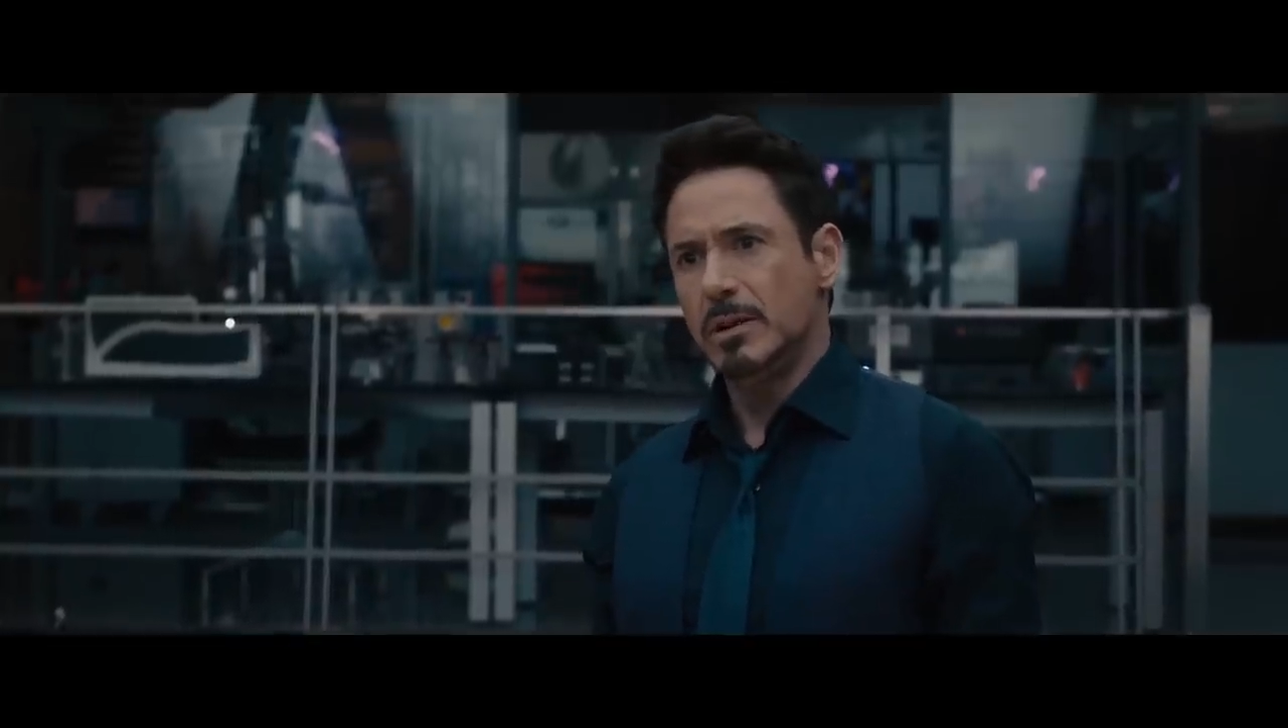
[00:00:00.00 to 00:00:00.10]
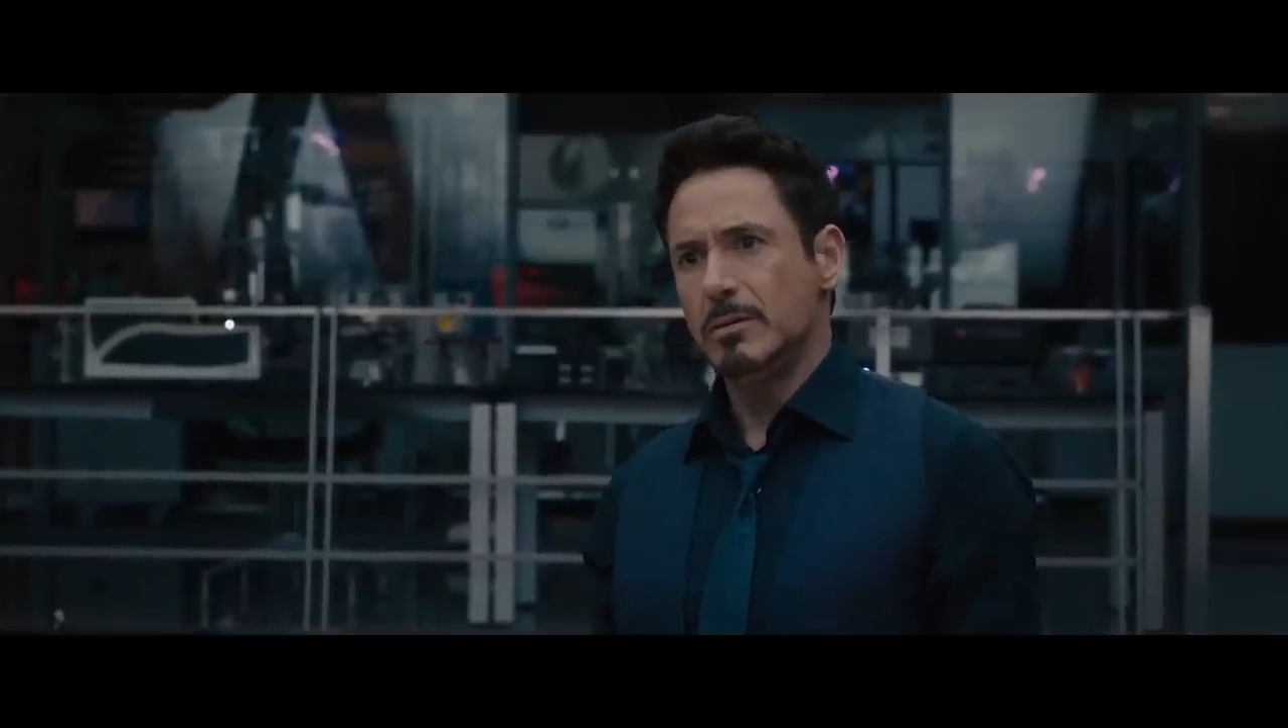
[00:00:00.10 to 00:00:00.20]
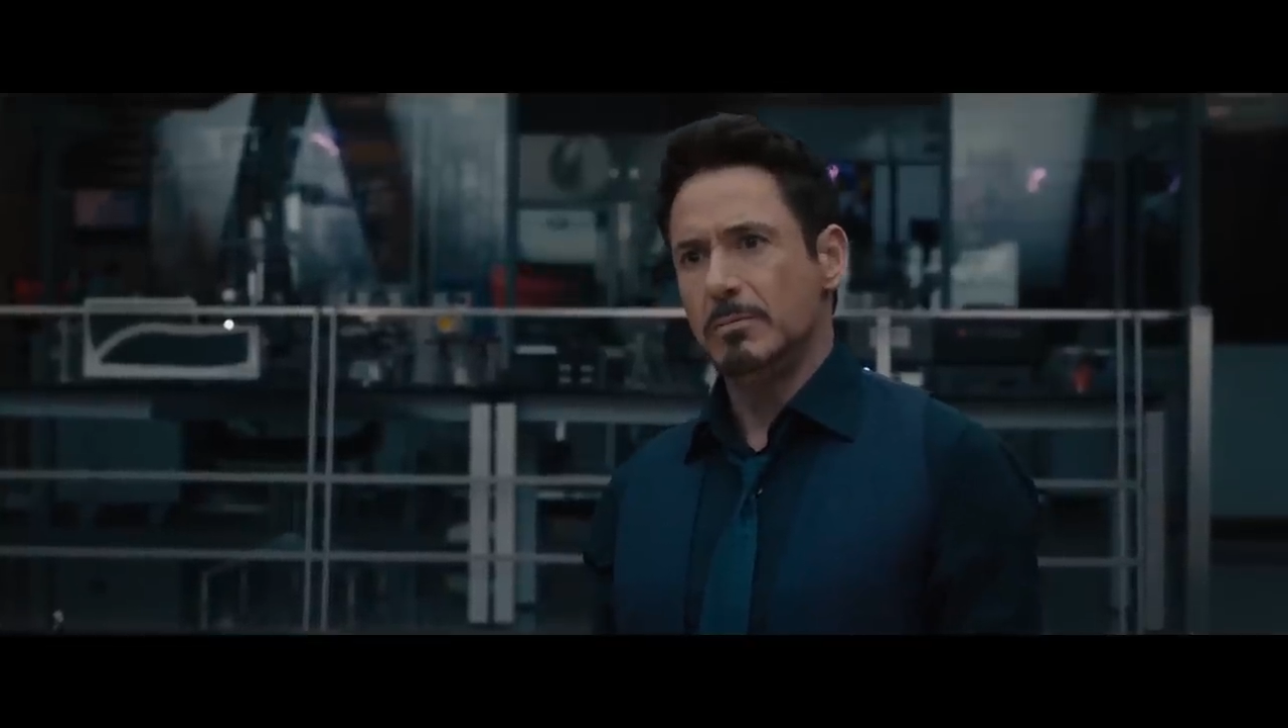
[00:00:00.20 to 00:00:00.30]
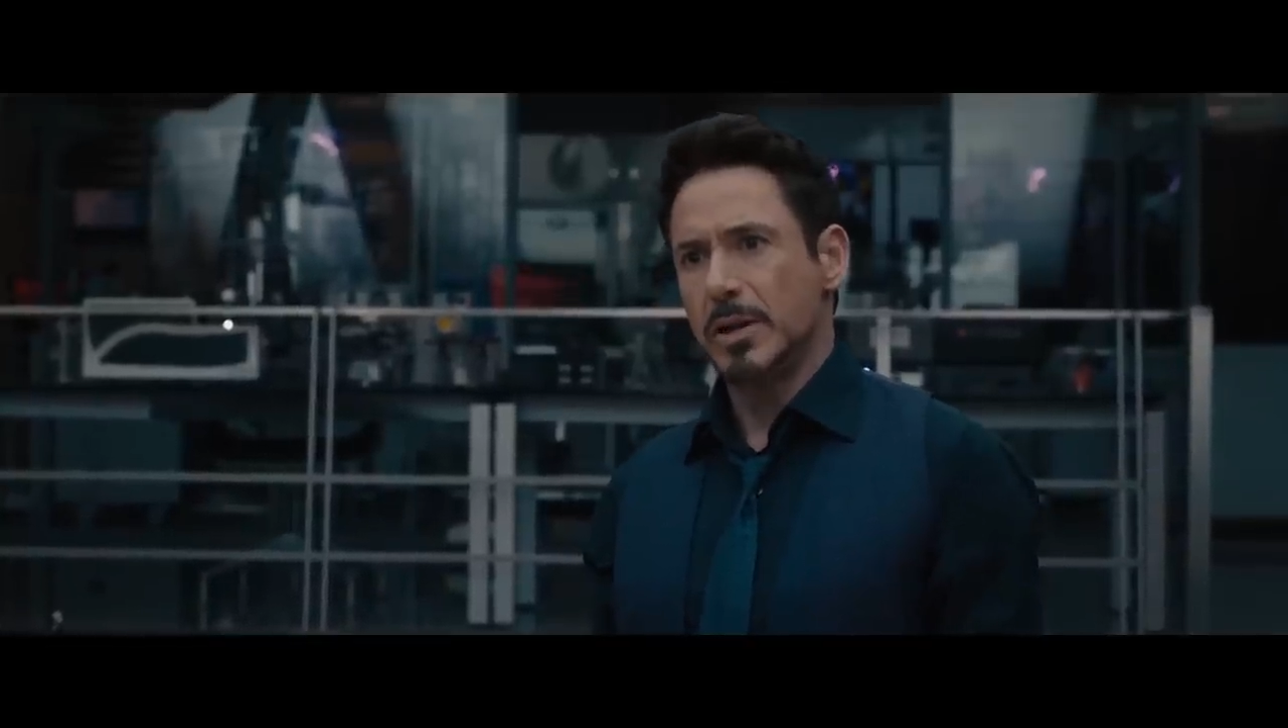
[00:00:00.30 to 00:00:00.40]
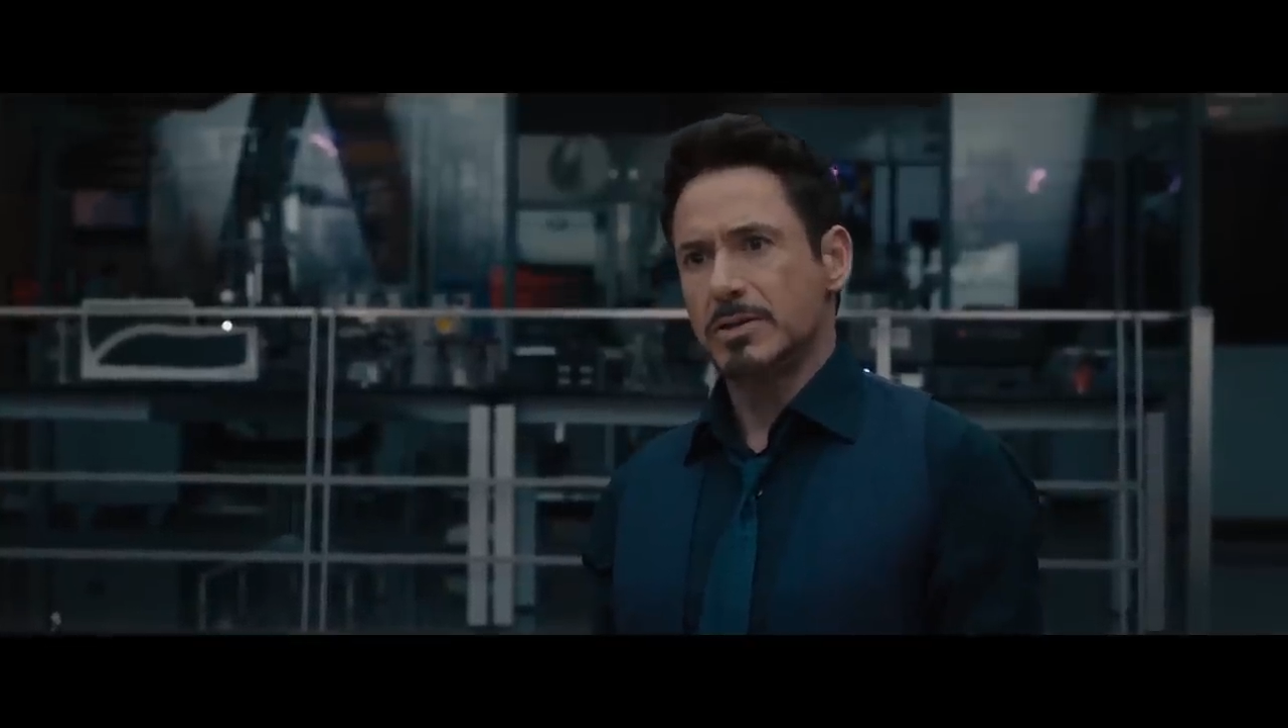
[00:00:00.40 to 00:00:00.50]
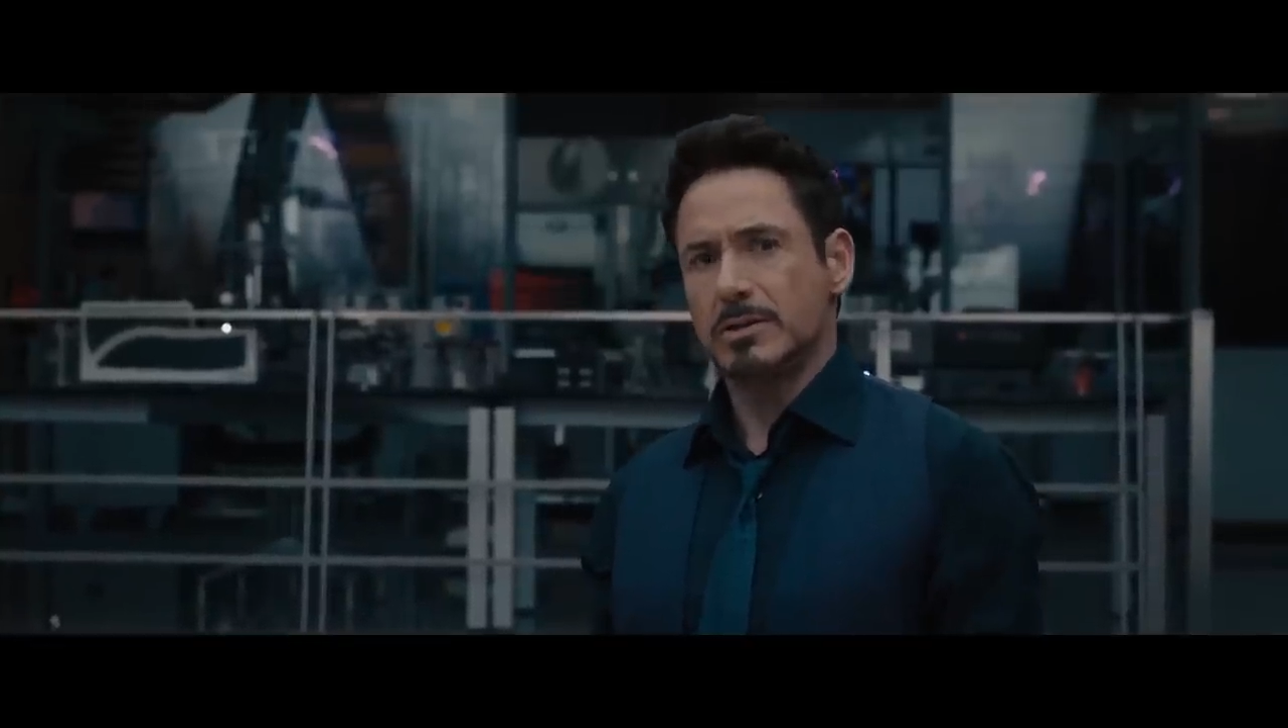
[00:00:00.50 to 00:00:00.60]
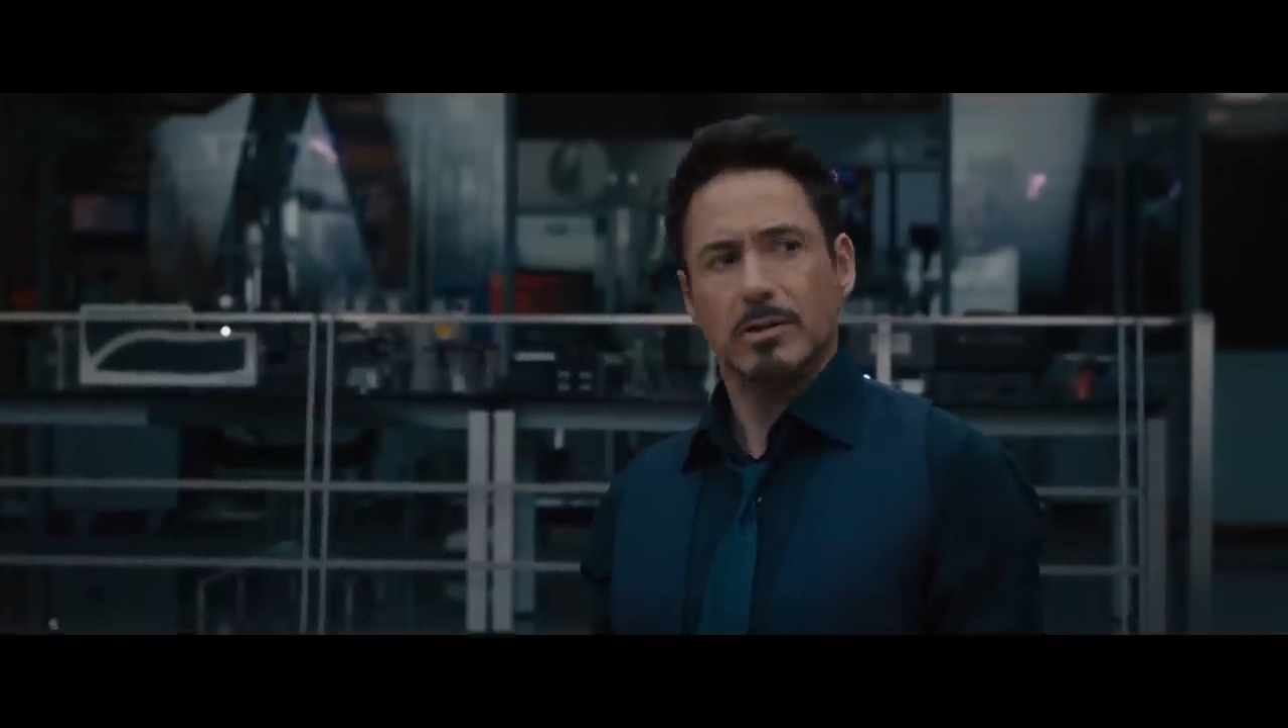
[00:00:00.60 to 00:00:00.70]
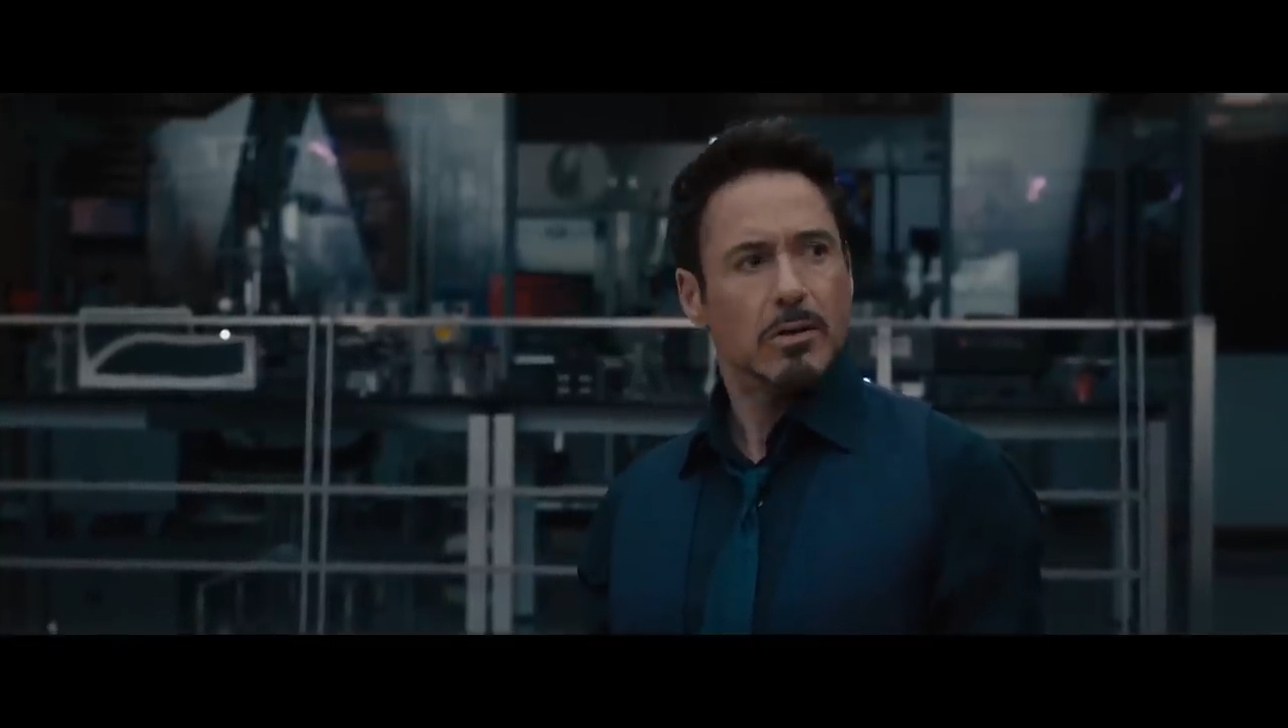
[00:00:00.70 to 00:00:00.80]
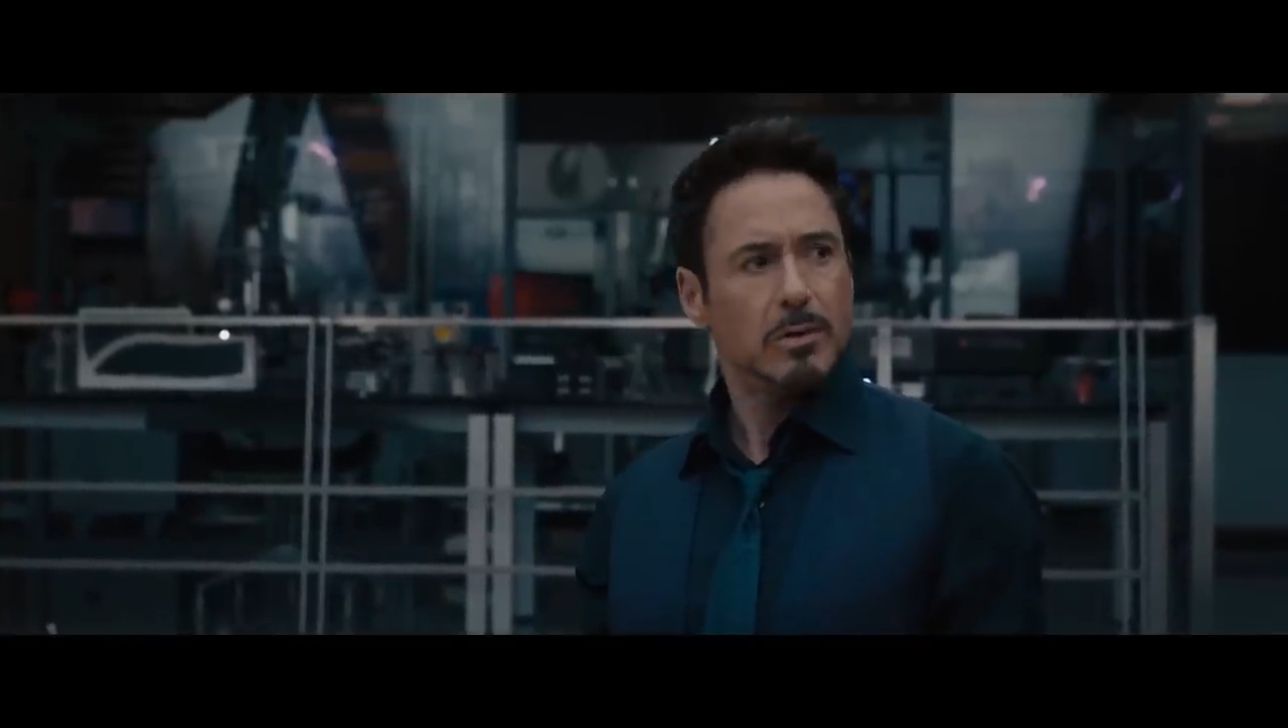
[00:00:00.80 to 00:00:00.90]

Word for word: We can bust